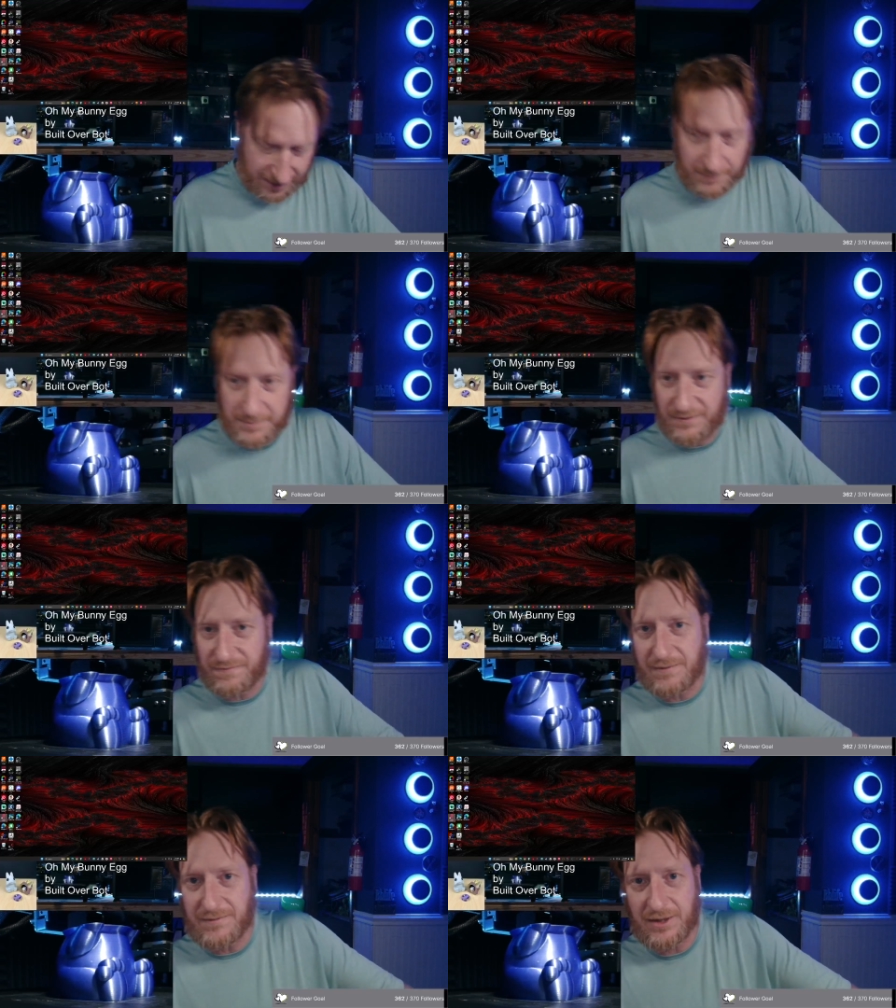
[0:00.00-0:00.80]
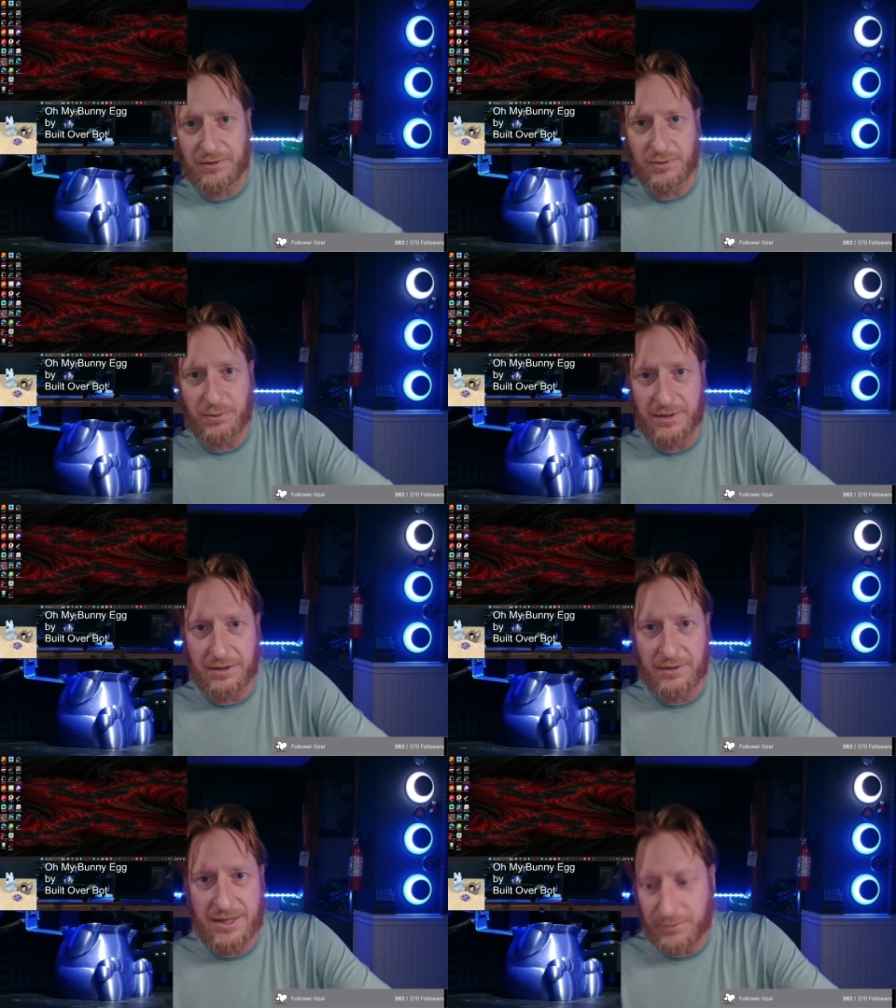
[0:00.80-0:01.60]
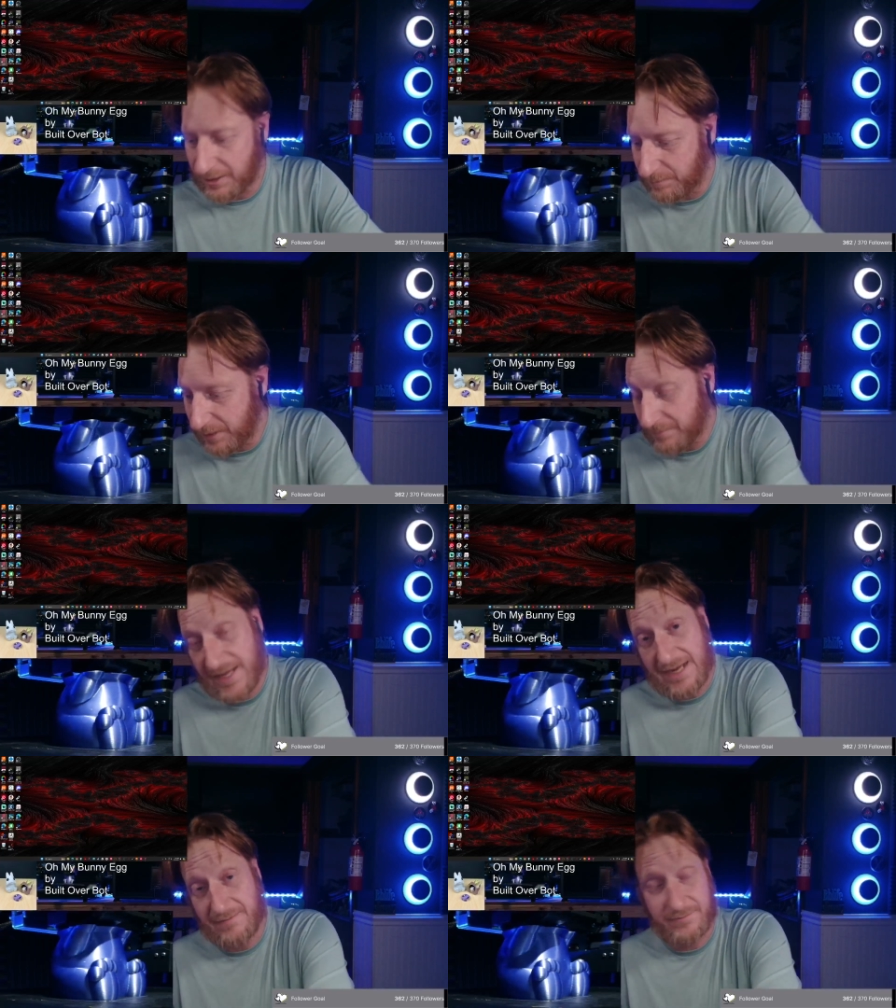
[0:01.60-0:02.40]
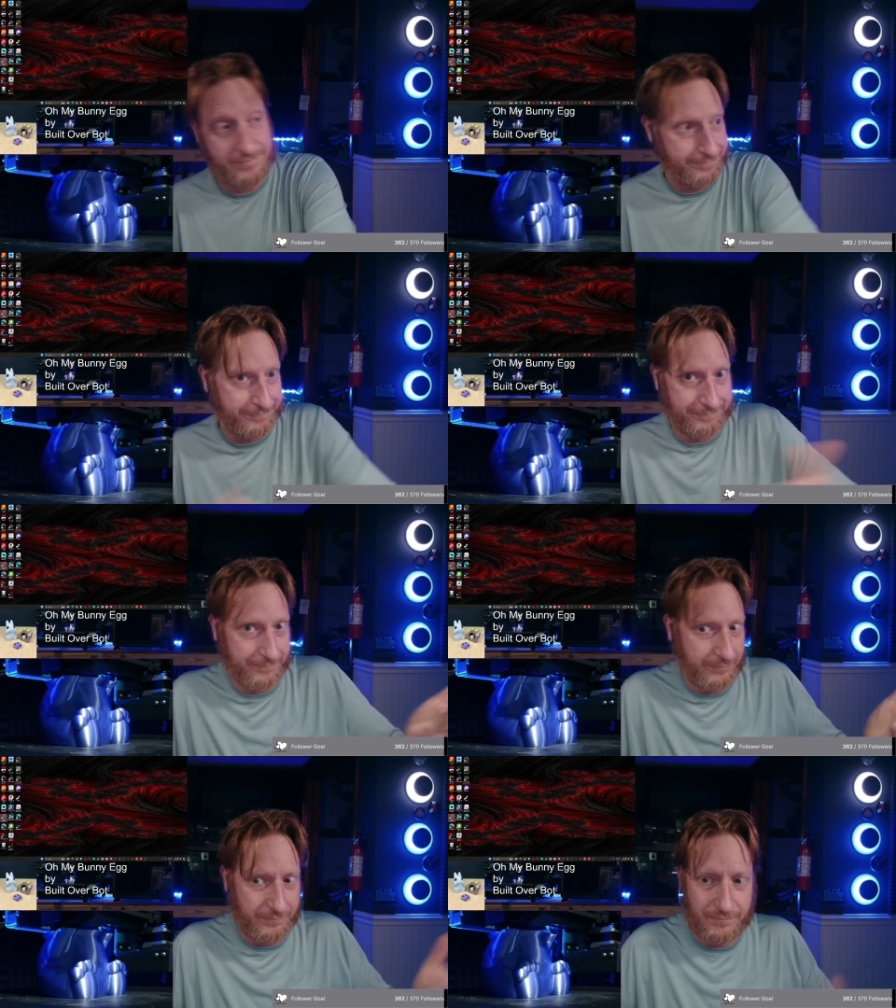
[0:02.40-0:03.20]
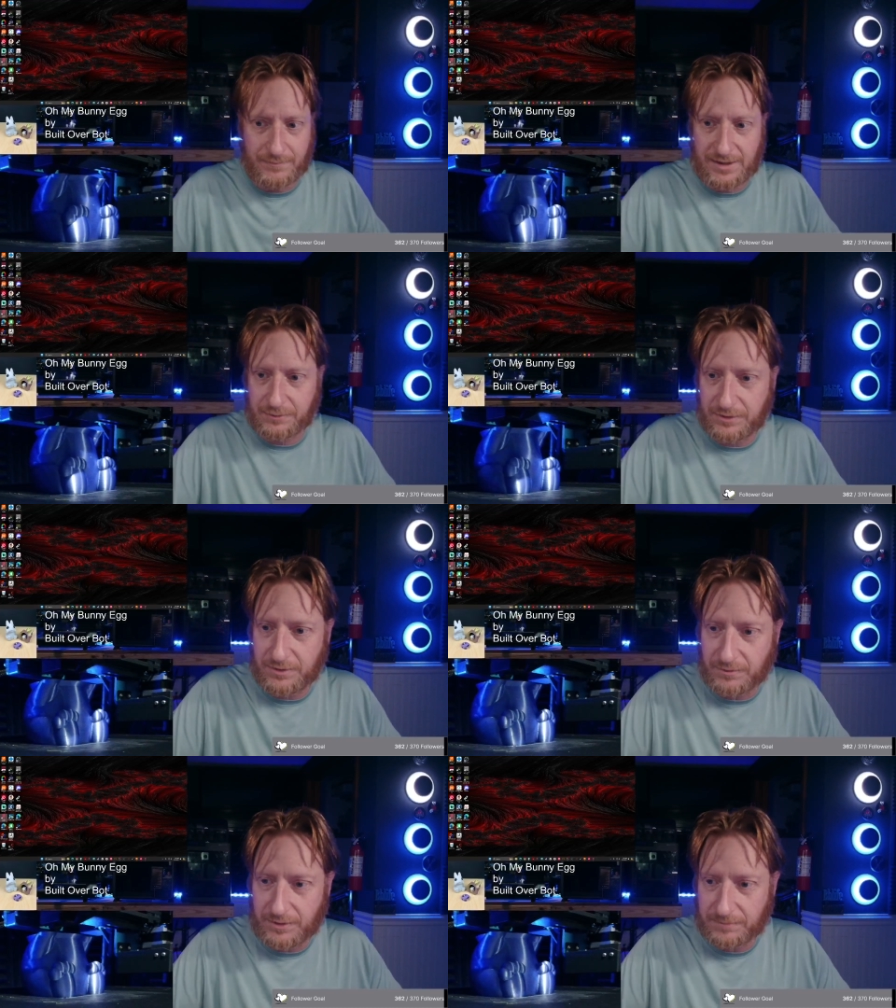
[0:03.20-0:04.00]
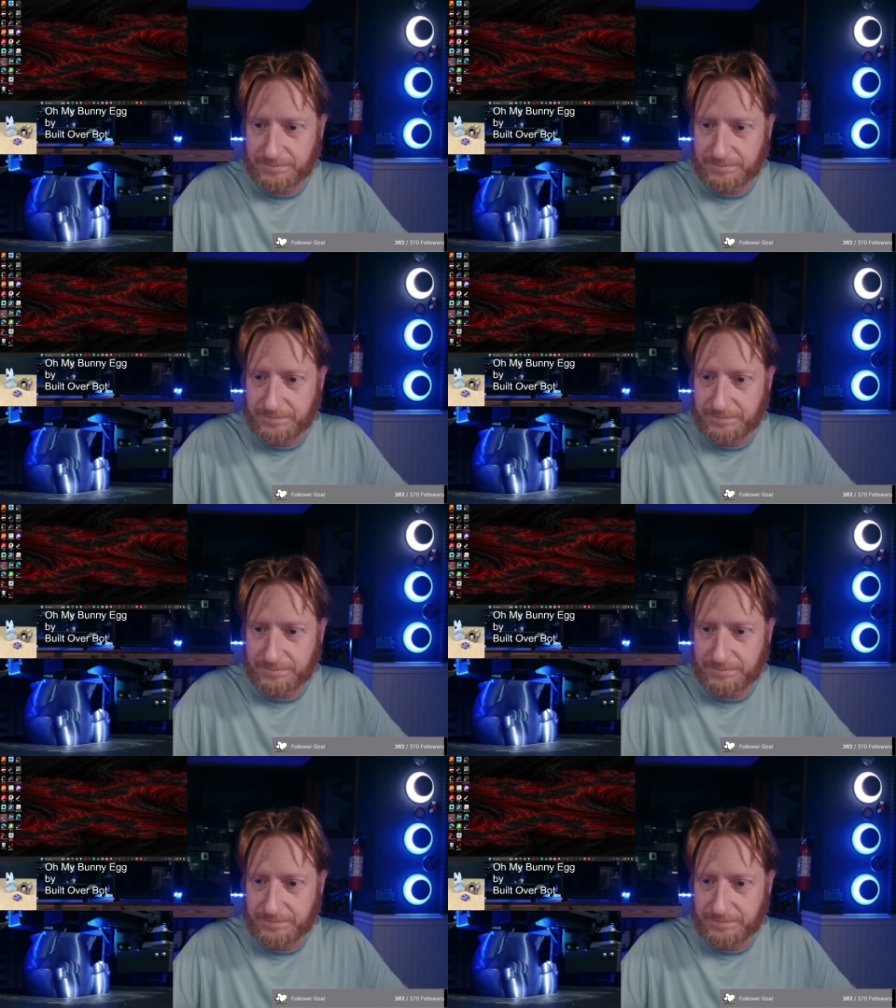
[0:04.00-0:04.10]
be 50 years old when I graduate. But hey, might as well do it, right?